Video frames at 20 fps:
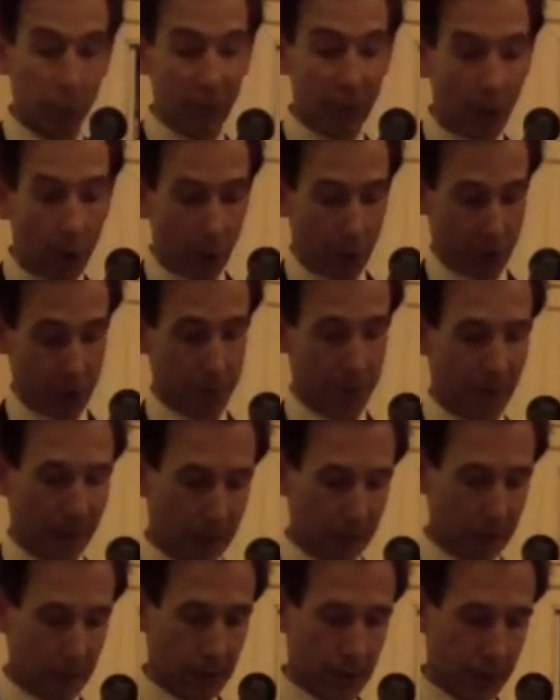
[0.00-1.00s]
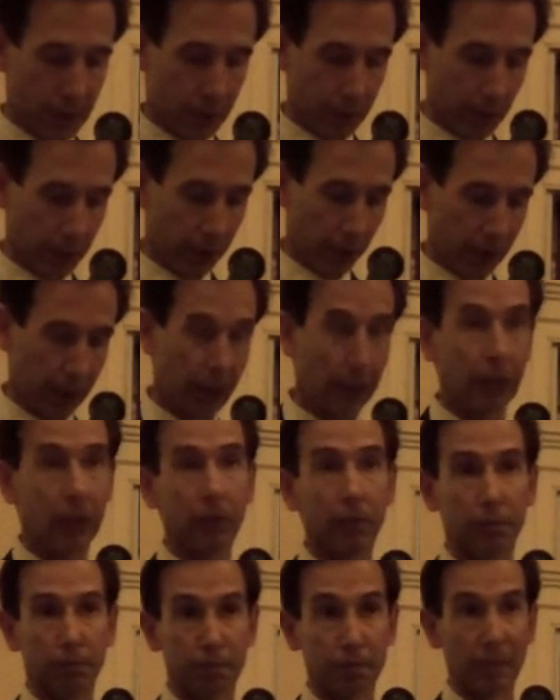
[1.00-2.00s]
we don't expect to see really
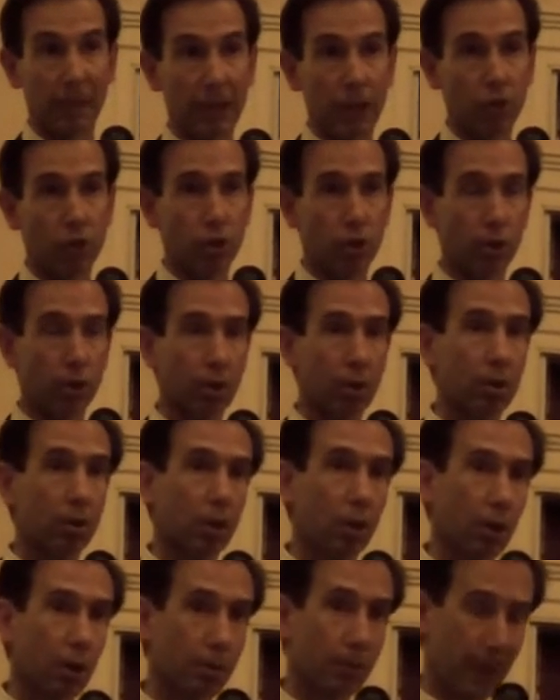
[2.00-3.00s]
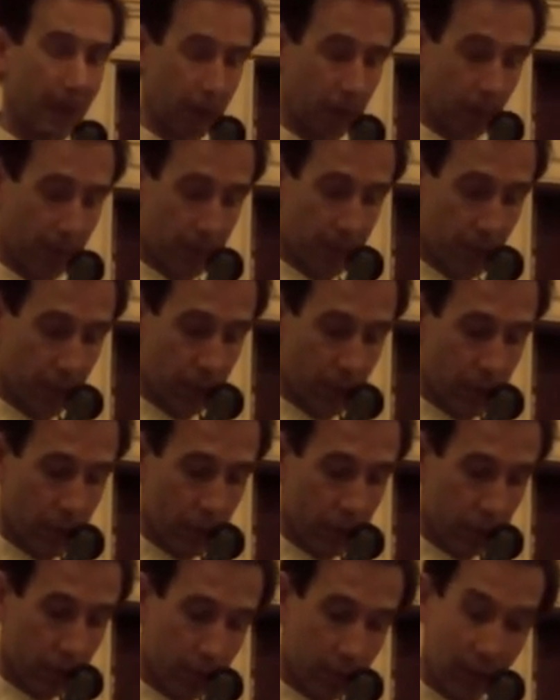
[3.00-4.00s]
any major
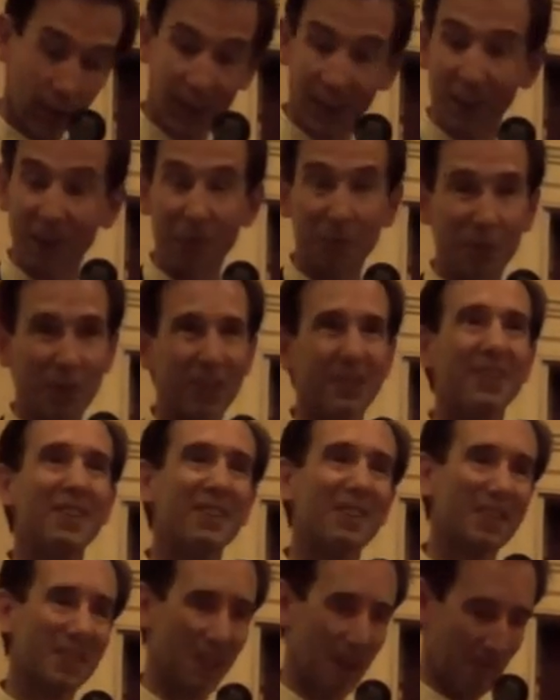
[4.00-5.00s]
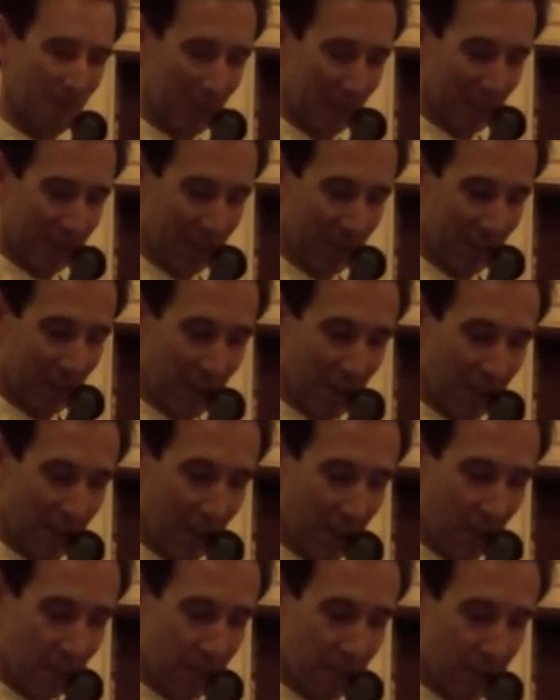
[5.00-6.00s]
bankruptcies, knock on wood, coming
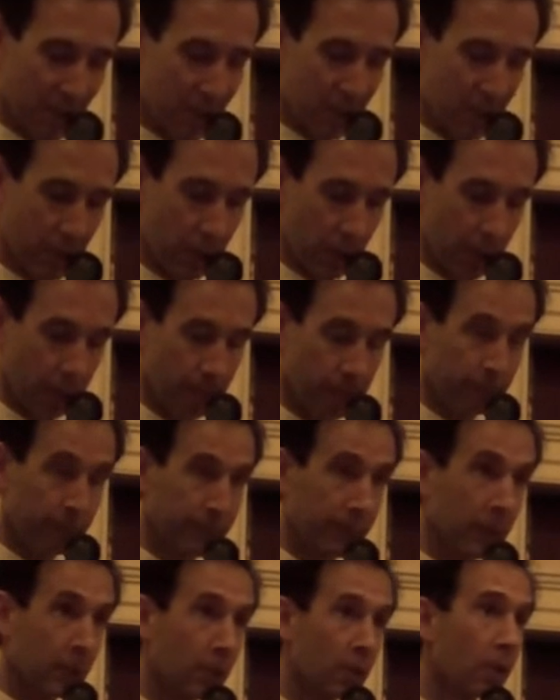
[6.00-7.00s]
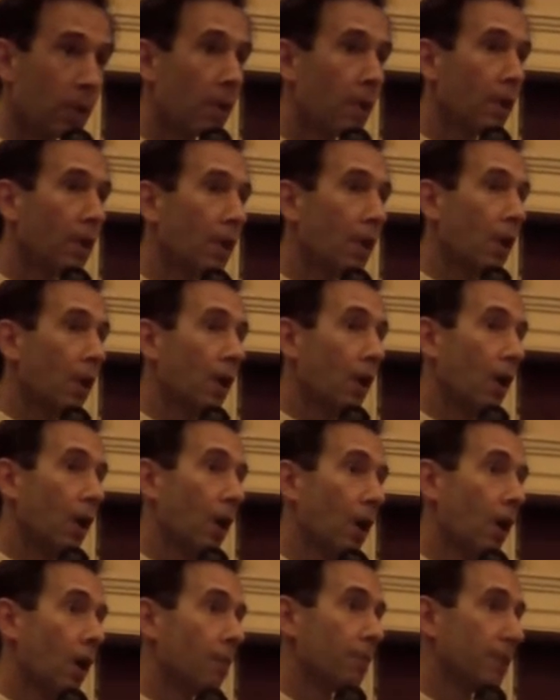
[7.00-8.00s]
up this year.
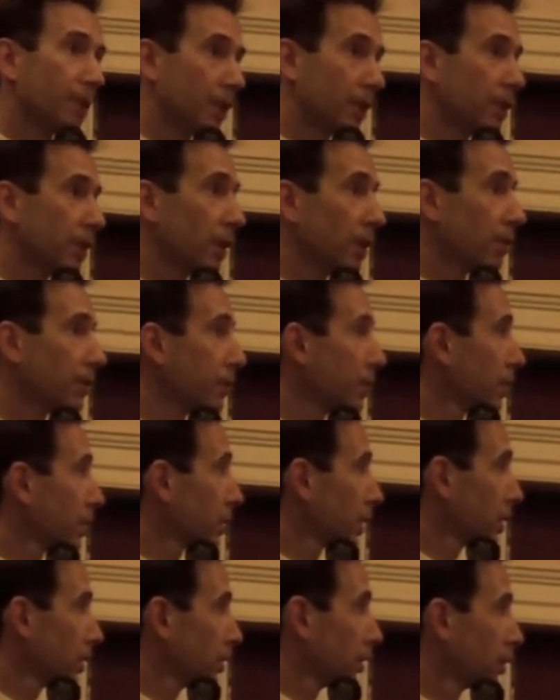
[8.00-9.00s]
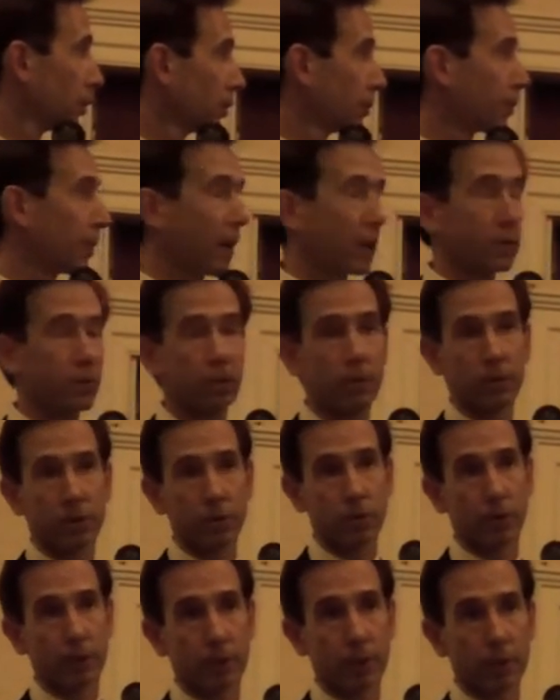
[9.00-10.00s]
And then the other thing that impacts our
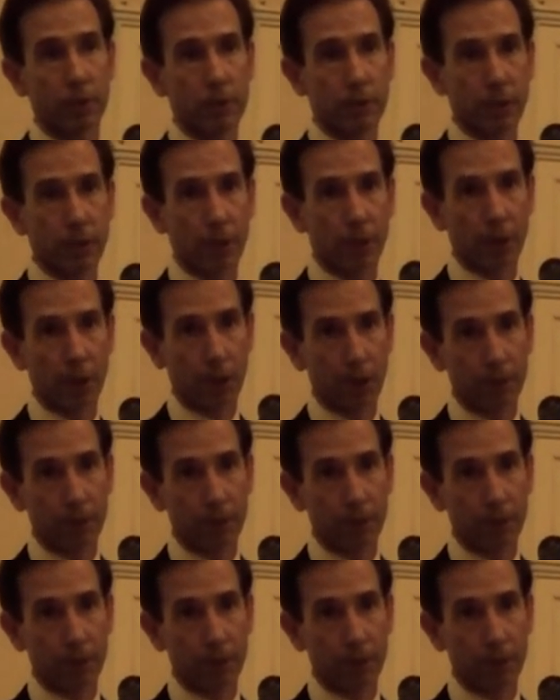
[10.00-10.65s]
industry is